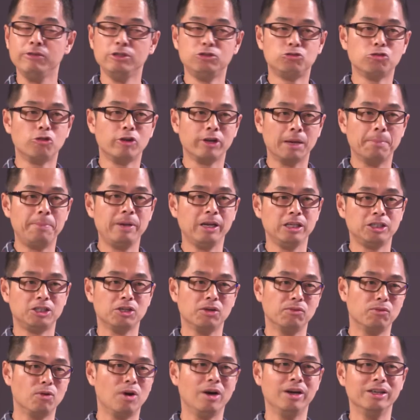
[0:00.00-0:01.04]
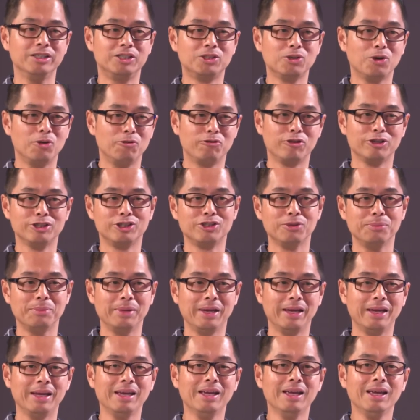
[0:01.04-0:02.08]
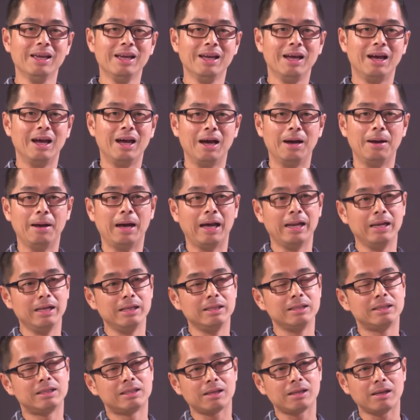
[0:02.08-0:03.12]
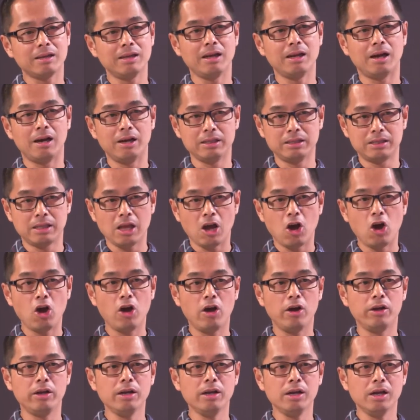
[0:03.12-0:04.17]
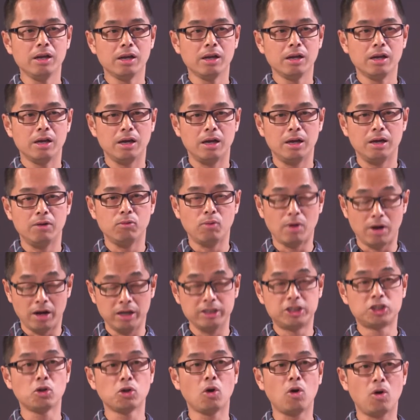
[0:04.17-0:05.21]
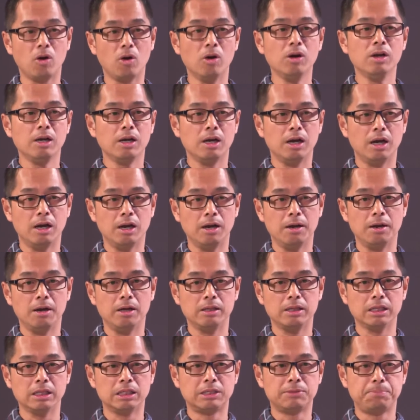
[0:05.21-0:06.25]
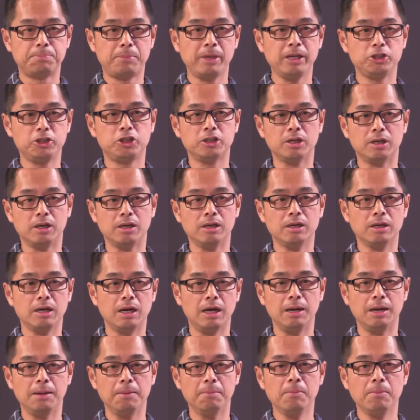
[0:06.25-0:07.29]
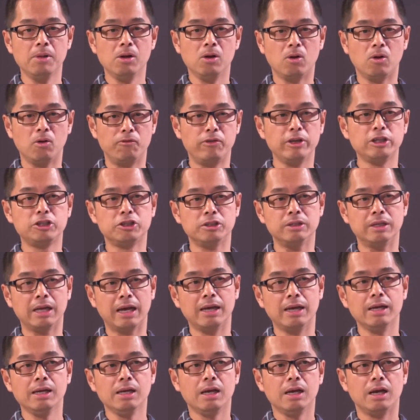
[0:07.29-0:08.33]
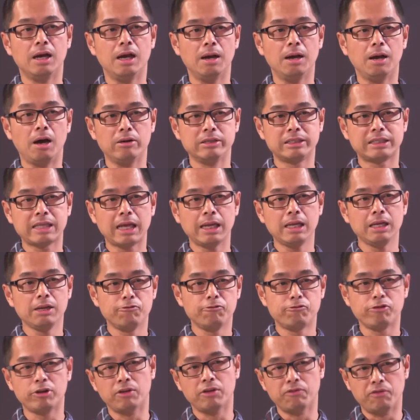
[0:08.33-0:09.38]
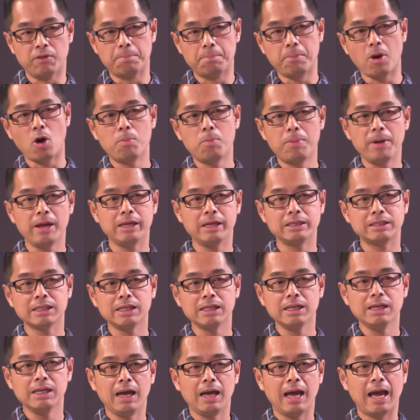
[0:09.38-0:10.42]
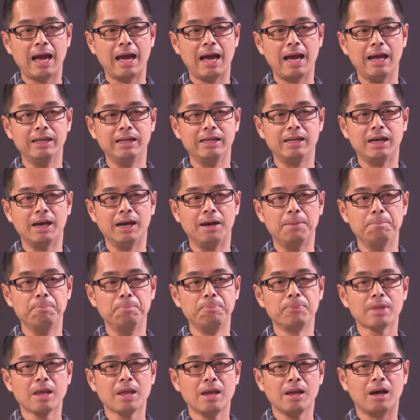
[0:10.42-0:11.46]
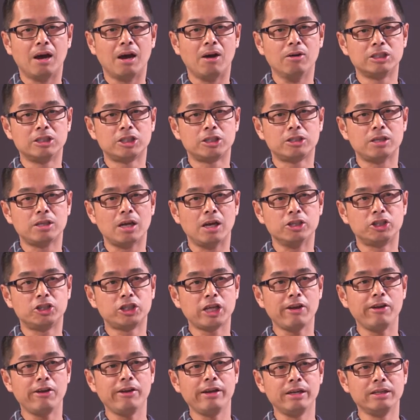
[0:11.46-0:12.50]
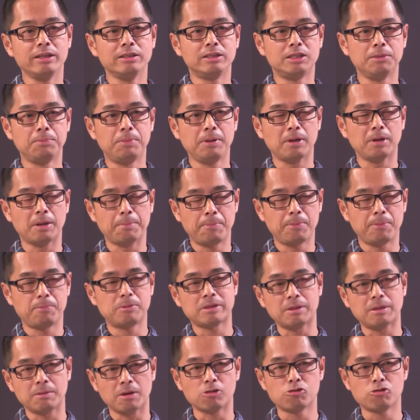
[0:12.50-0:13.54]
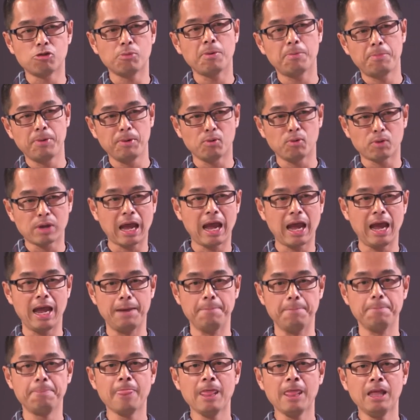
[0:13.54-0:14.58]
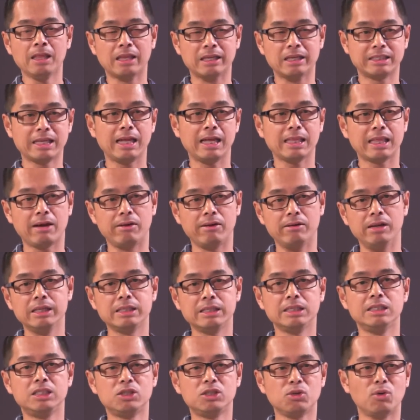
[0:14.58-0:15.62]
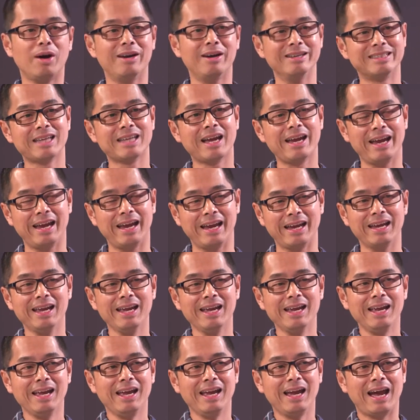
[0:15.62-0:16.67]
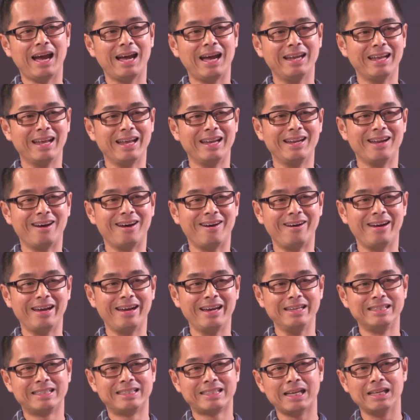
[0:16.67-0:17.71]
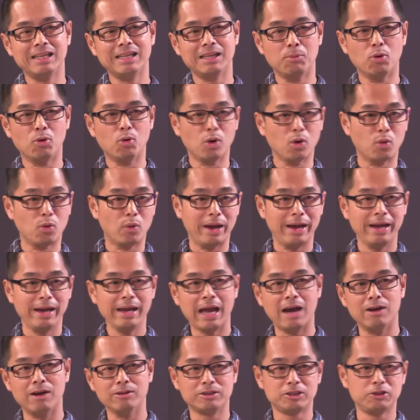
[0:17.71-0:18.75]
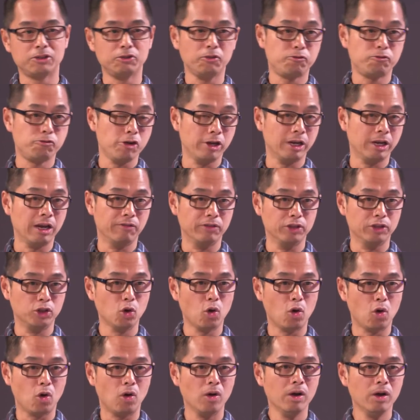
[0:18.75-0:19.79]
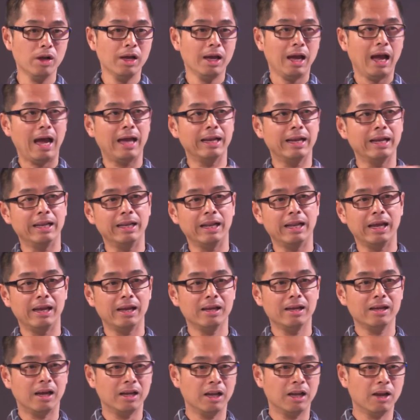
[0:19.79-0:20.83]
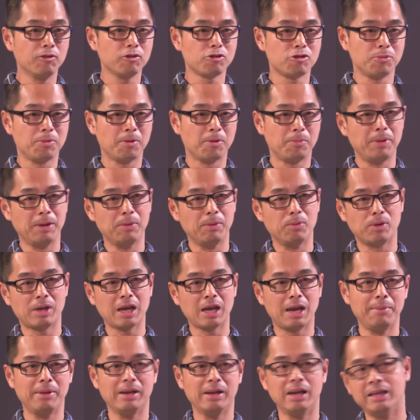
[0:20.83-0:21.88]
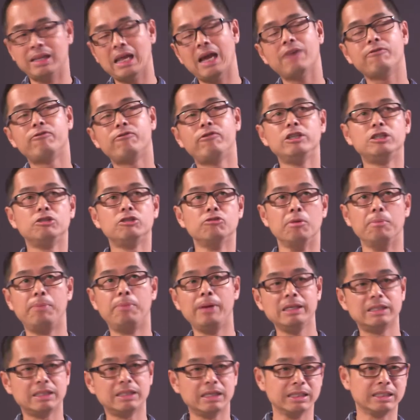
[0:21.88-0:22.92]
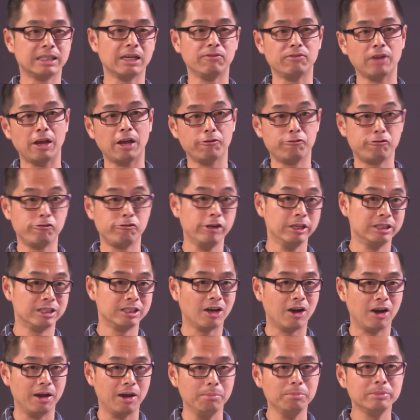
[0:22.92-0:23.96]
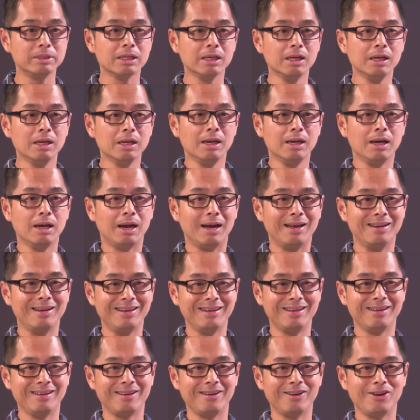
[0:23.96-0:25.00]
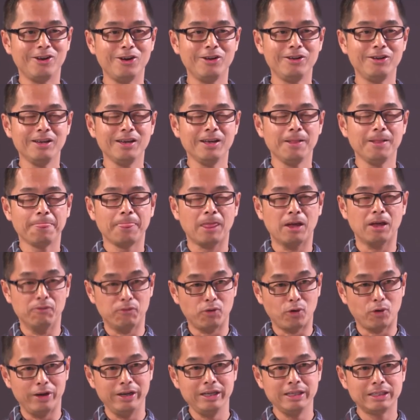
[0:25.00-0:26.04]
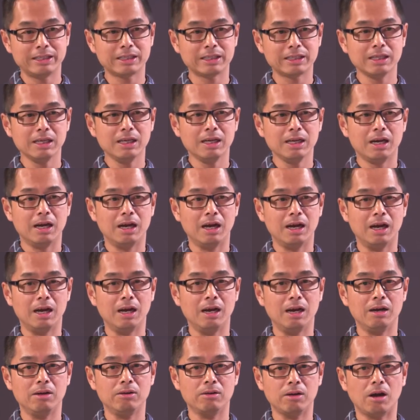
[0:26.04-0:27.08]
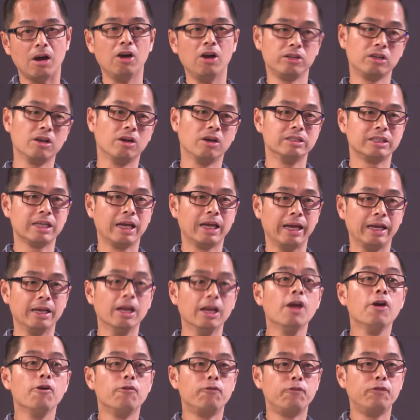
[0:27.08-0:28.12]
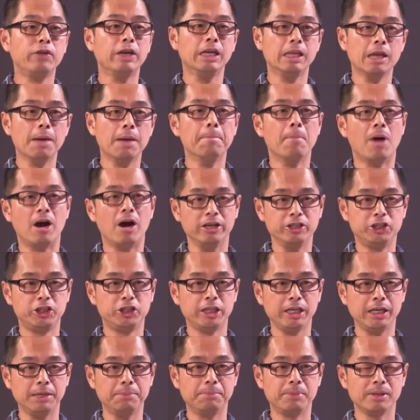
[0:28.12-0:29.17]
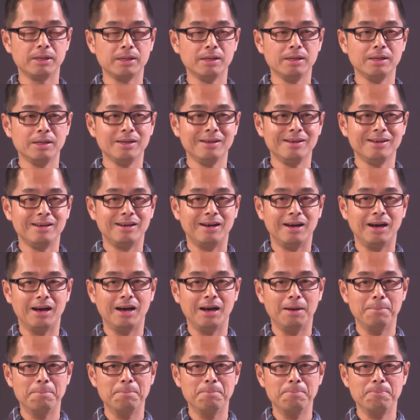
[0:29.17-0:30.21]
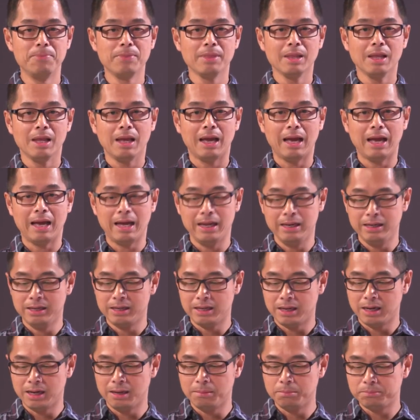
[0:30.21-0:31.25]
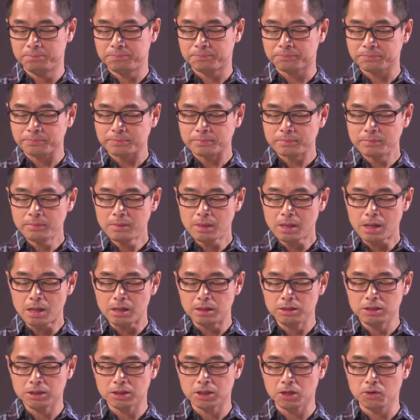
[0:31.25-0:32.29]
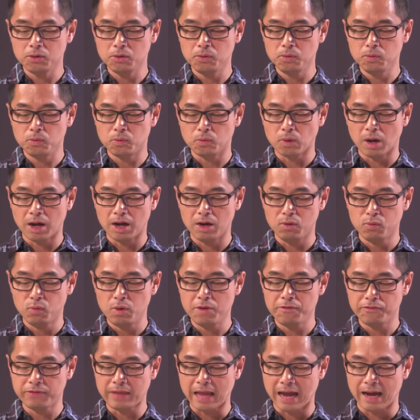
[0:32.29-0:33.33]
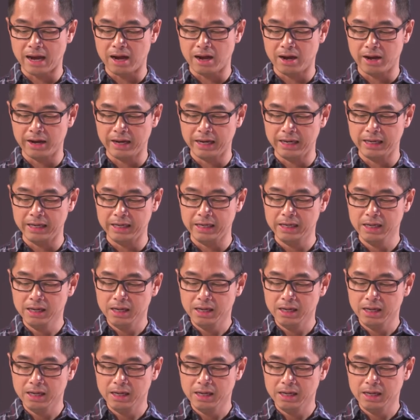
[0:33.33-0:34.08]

drawing a picture of what I saw in front of me. Uh, and then suddenly I heard, well, I saw this picture um, or vision that I was standing in front of a pulpit and um, I was uh, sharing to a, uh, so a group of people came. They sat down, and listened to what I was saying, and then I sent them all away out to, through another door. And then they, another group of people came in, and that vision repeated itself like three times. And then I heard a voice. Uh, I heard God saying, "Feed my sheep," um, and um, so uh, with that, I